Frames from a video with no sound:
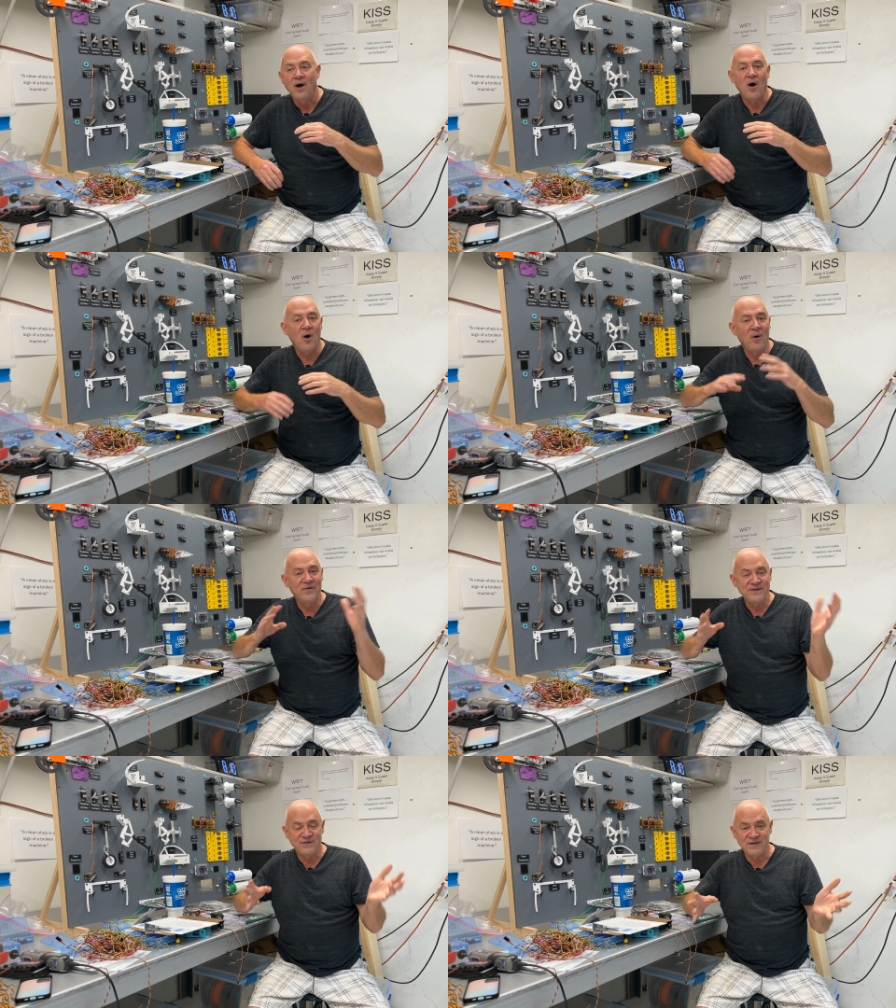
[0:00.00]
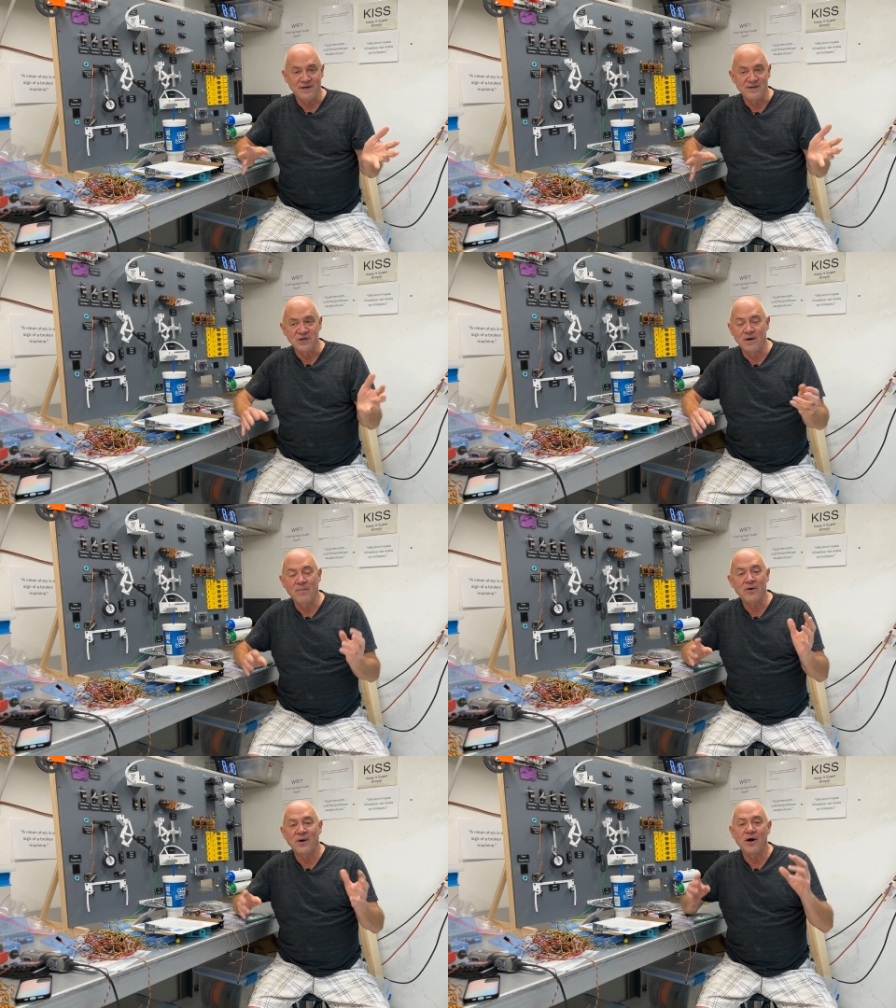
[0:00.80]
all these things. On
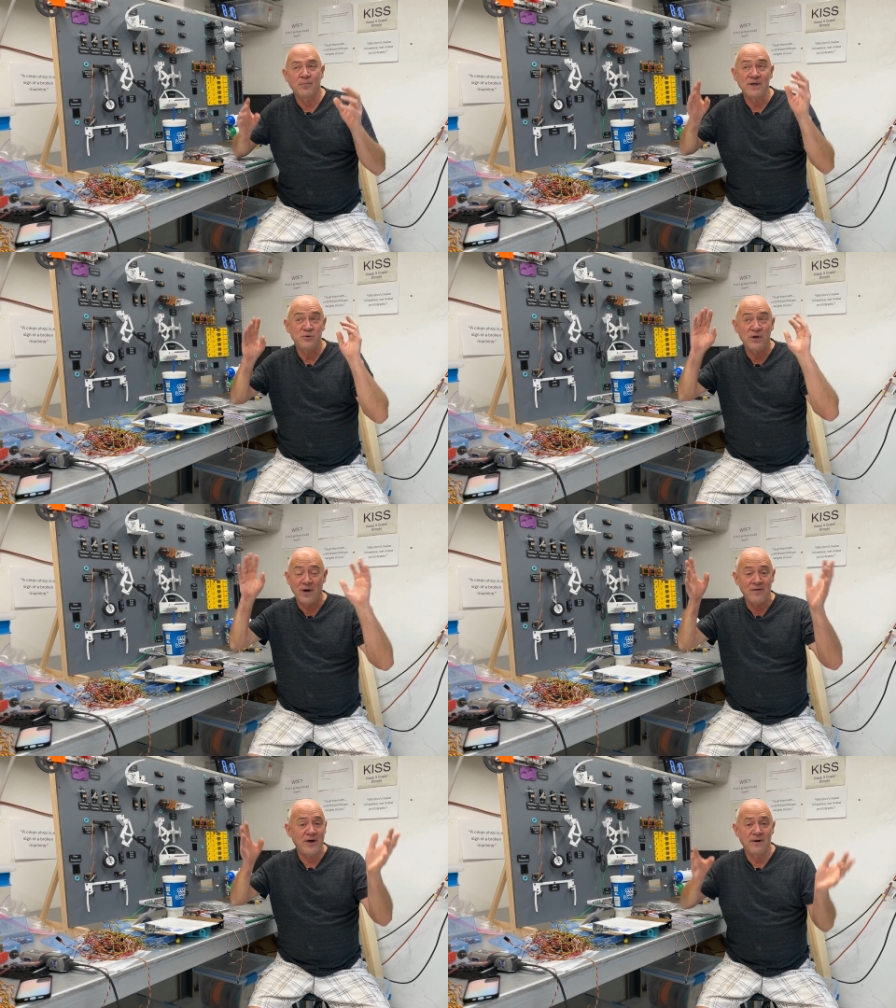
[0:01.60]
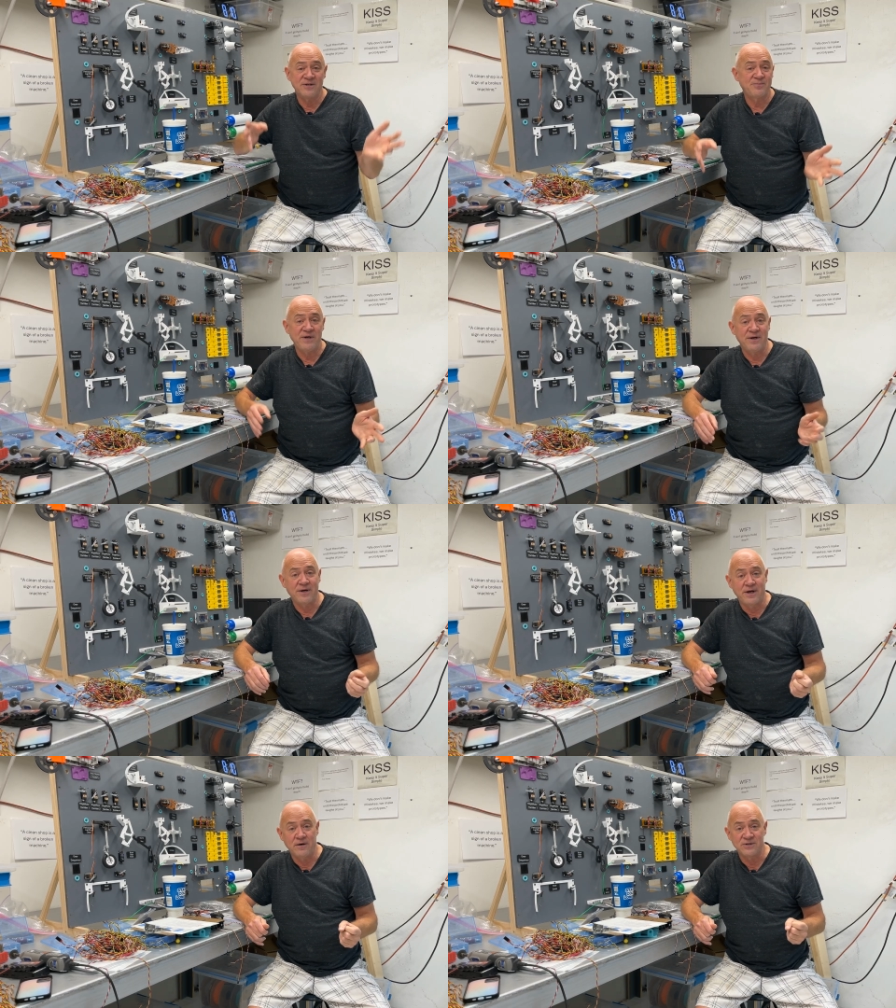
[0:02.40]
model airplanes, we don't have airspeed
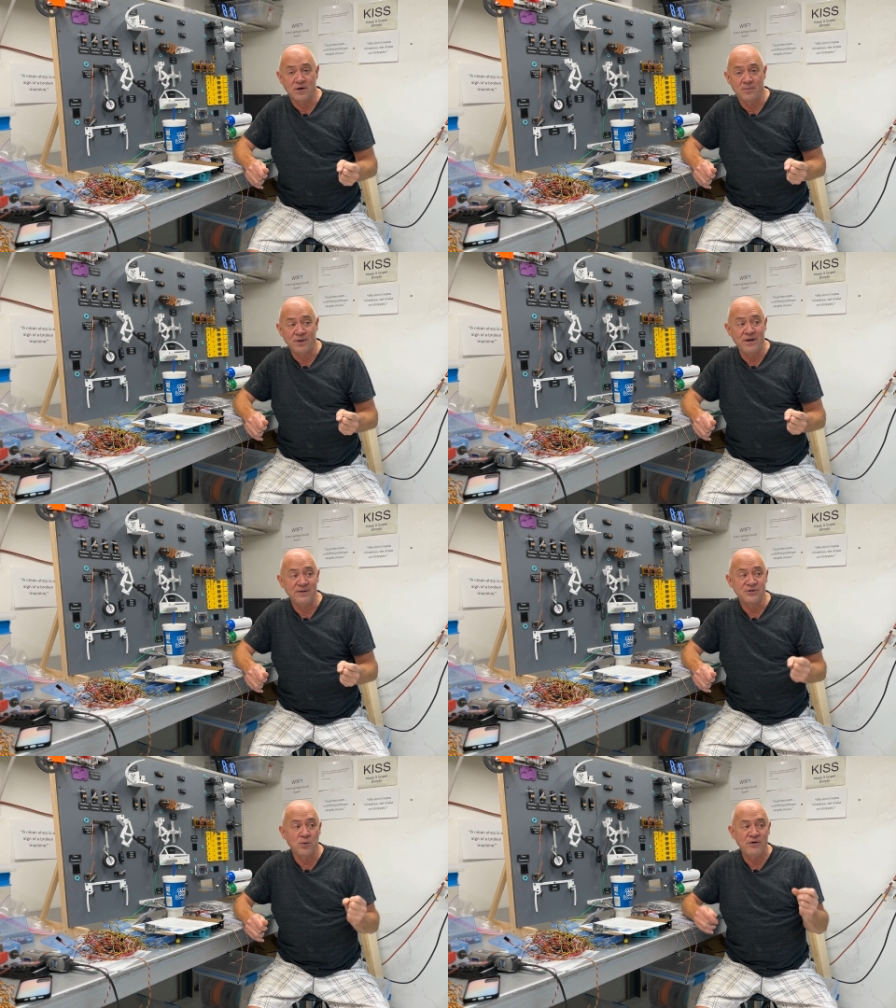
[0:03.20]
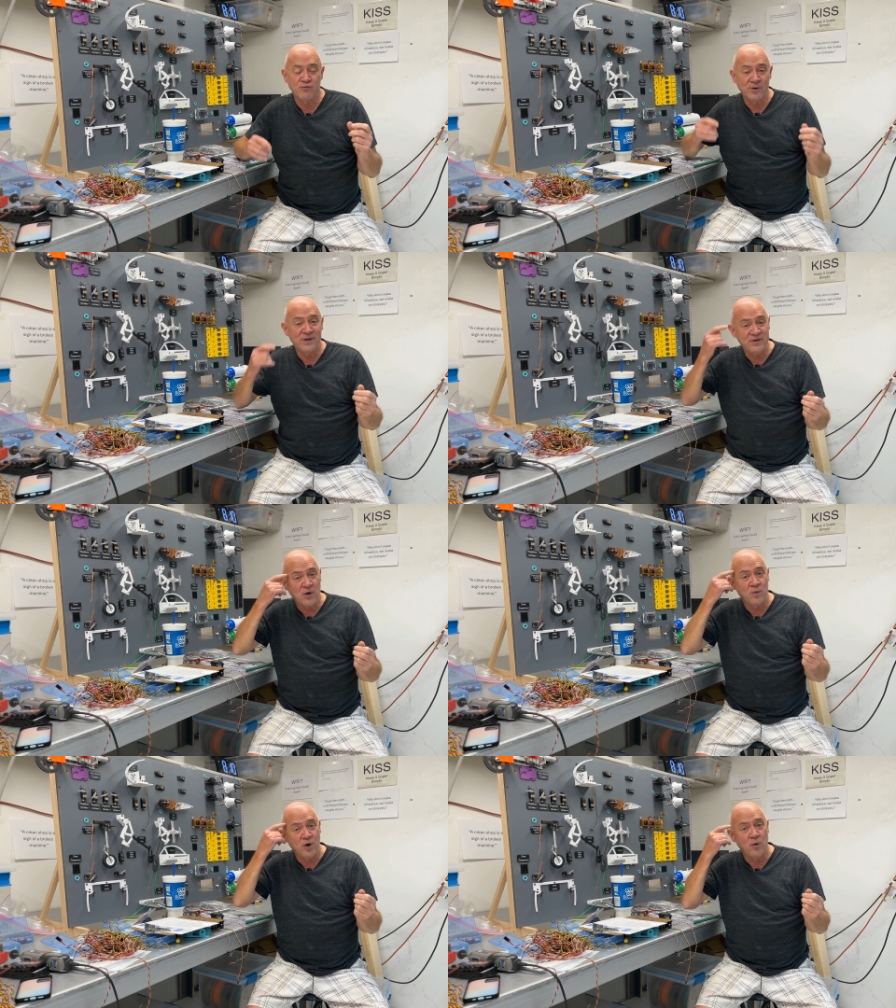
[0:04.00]
indicators on our planes, so we really
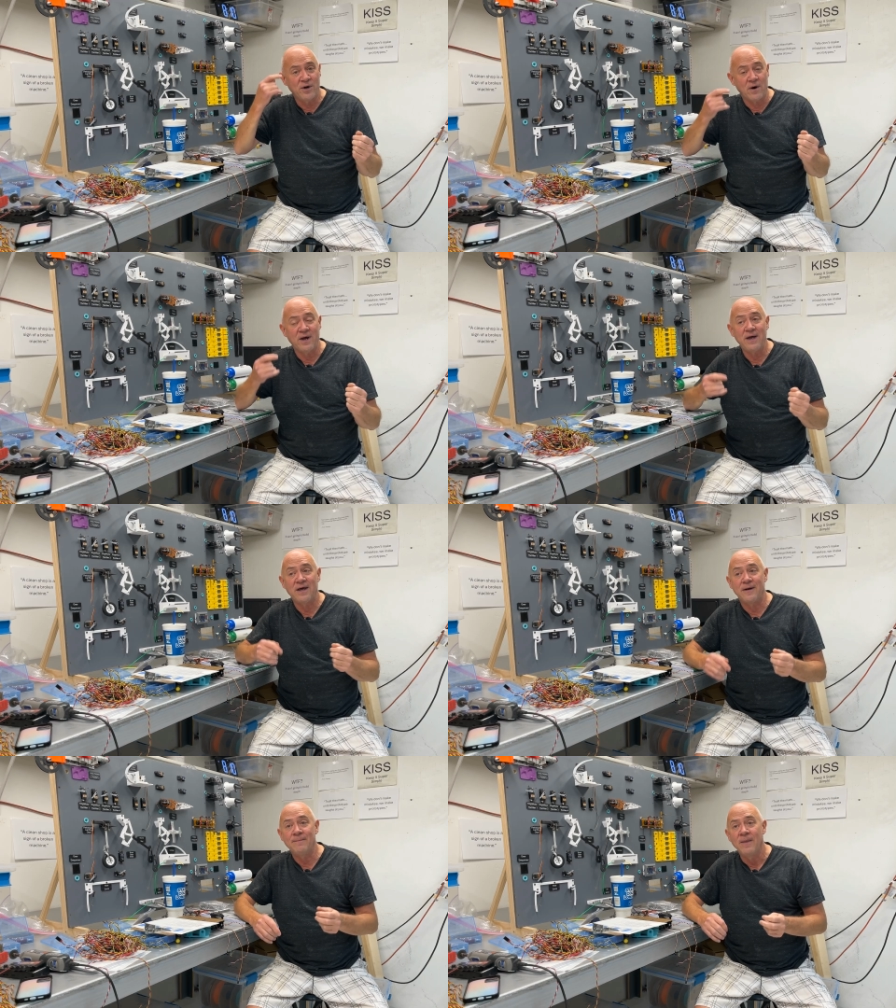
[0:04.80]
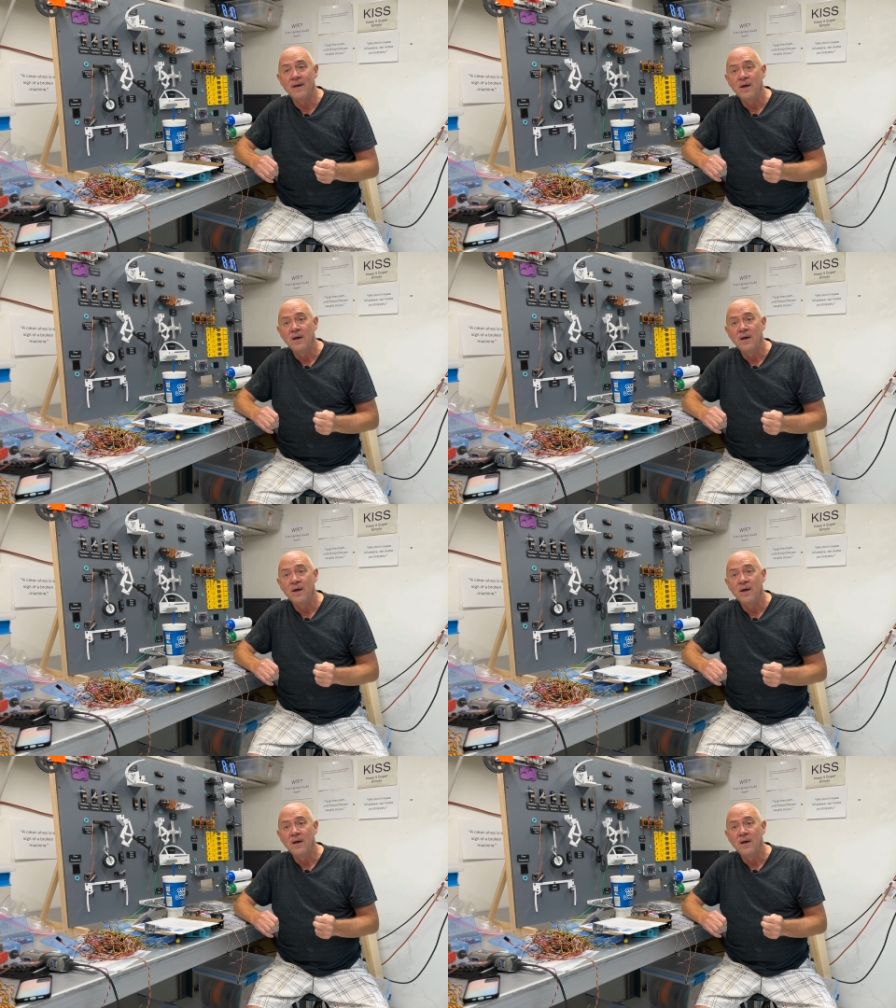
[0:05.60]
don't know in our head